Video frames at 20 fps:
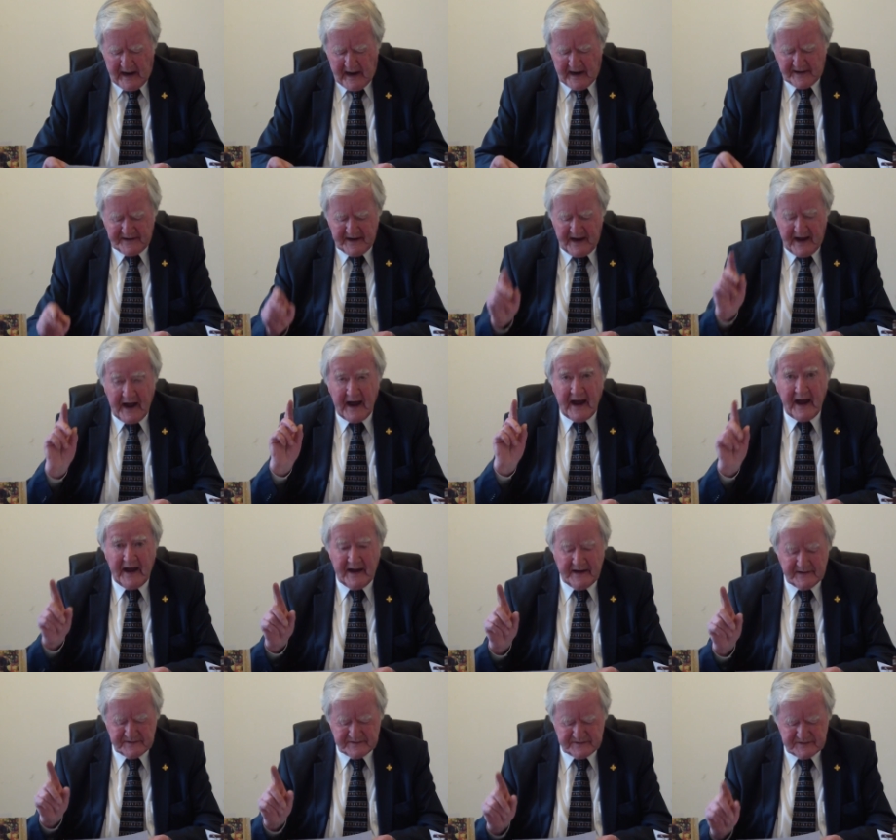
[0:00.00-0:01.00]
are the
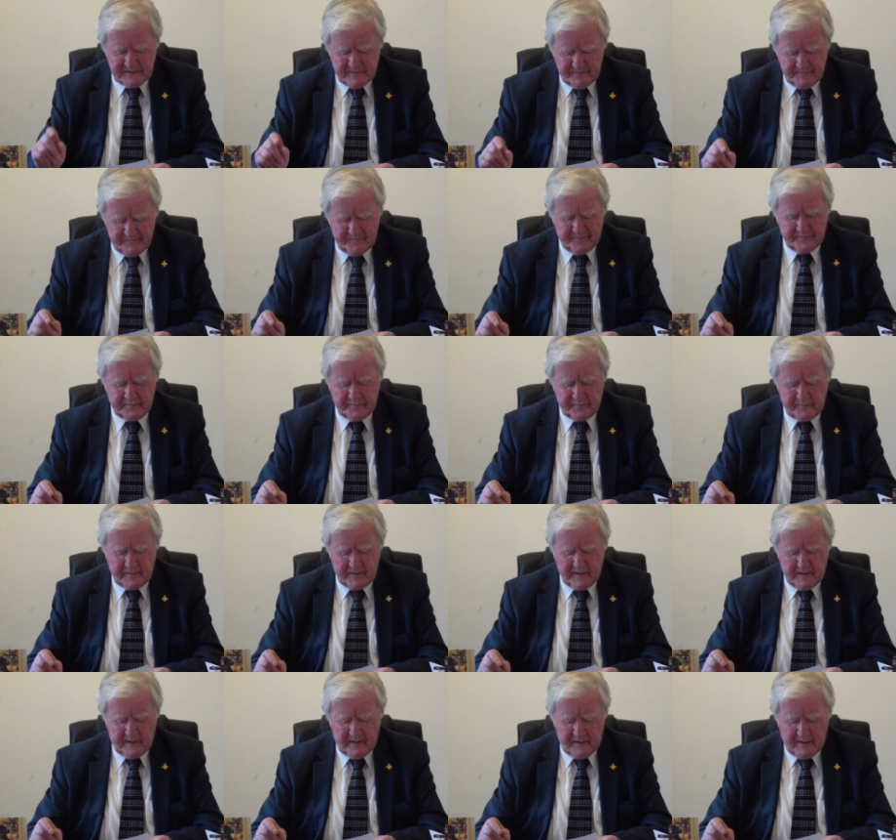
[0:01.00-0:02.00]
hands
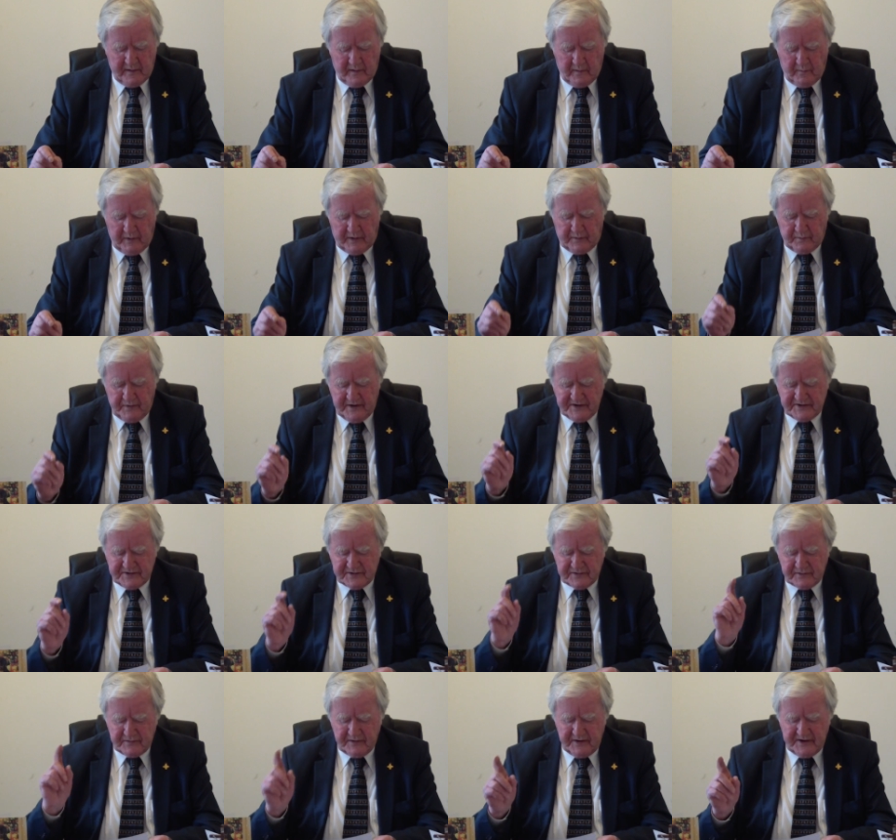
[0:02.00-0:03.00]
with
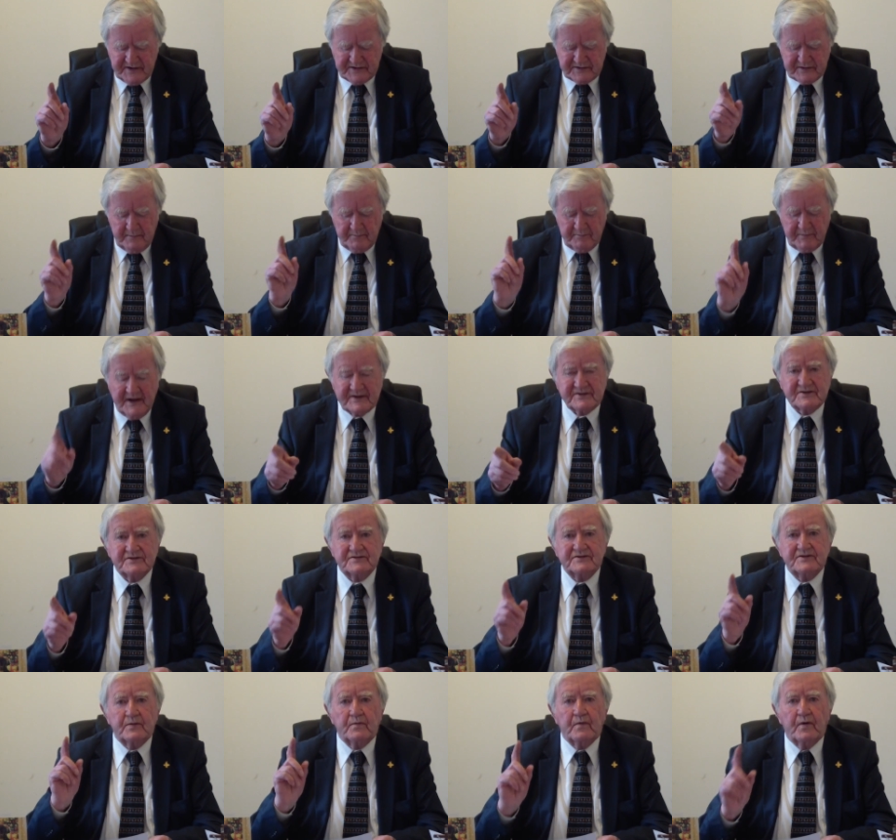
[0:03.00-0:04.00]
which Christ
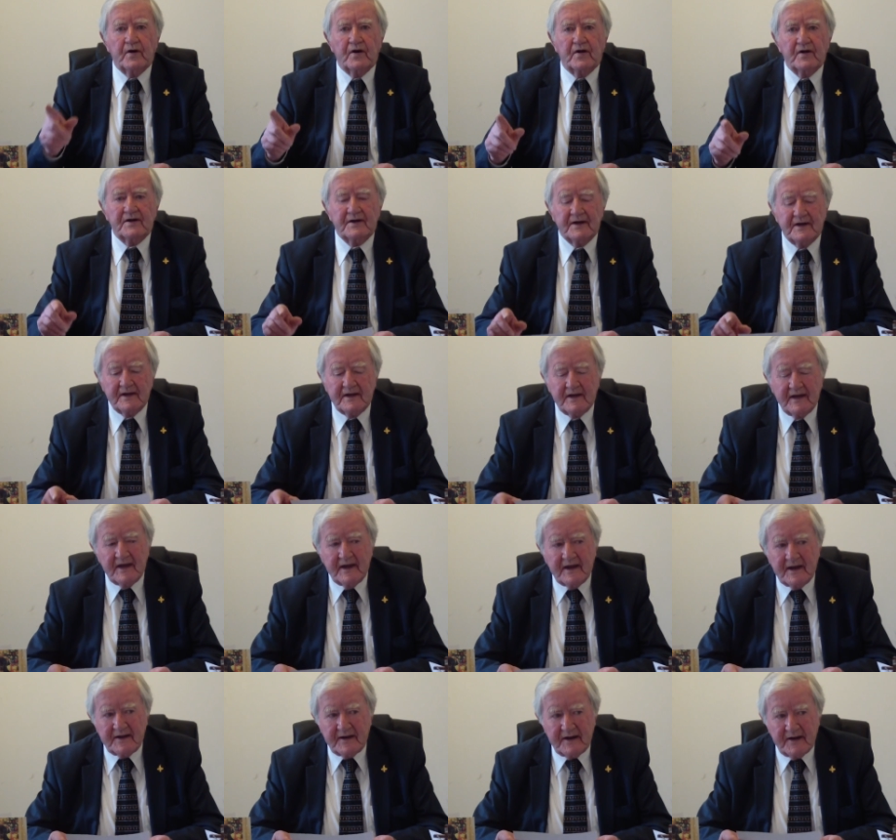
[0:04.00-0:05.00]
blesses the world.
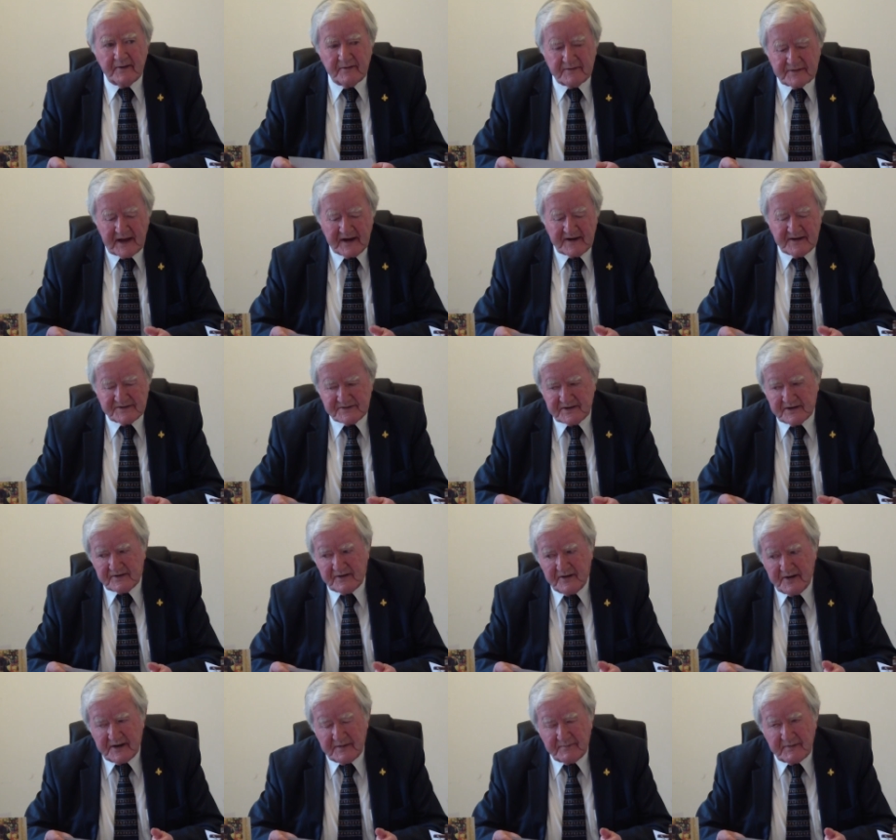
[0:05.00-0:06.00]
Now that is a
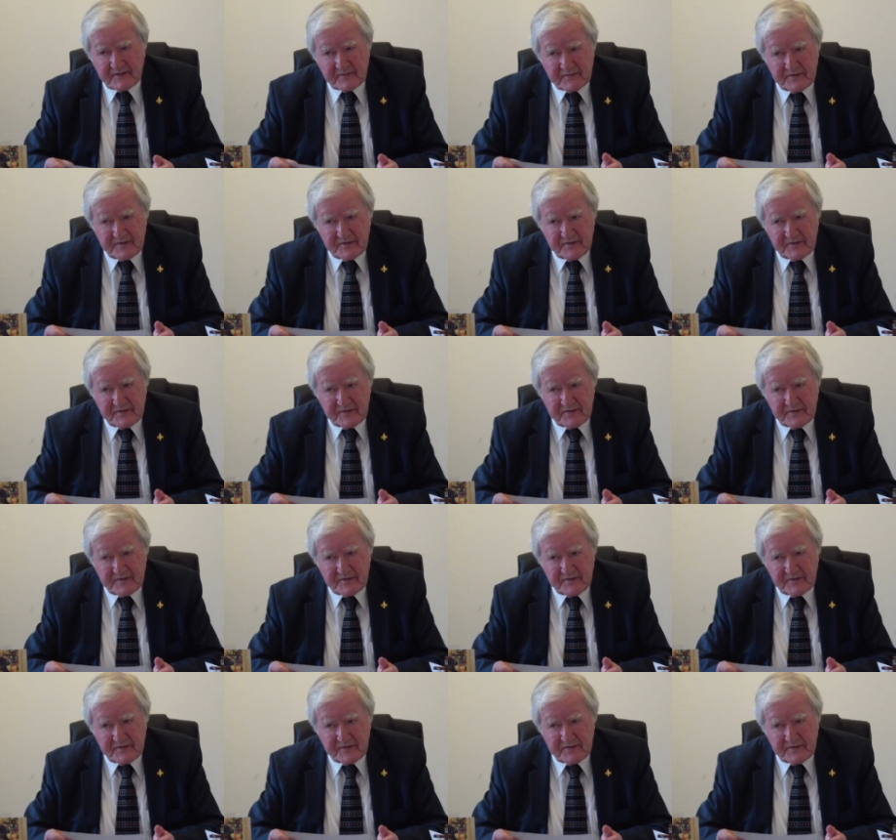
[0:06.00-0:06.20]
kind of a